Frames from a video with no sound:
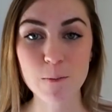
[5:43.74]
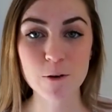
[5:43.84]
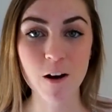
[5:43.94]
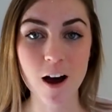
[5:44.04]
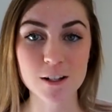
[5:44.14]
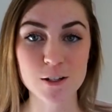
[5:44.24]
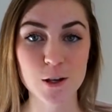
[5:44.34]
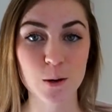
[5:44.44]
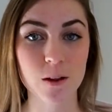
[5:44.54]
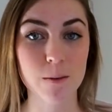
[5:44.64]
I move on
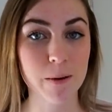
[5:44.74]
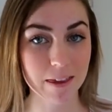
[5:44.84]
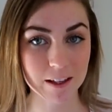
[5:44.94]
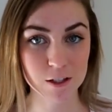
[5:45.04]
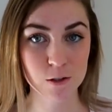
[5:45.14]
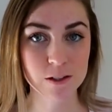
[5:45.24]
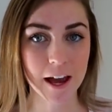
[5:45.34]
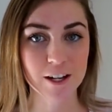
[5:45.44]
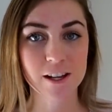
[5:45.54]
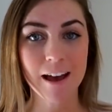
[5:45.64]
to the bathing suits,
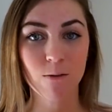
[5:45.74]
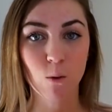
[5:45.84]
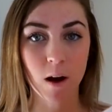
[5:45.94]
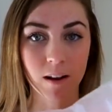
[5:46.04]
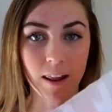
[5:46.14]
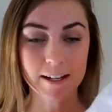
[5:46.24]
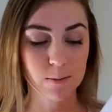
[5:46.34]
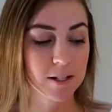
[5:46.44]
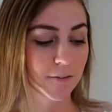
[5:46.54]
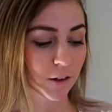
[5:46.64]
I just have one
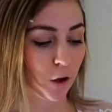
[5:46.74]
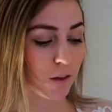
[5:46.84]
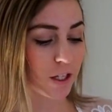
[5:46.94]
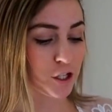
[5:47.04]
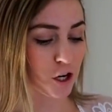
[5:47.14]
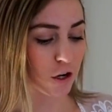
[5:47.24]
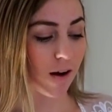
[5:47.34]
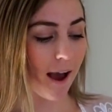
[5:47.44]
last piece of clothing to show you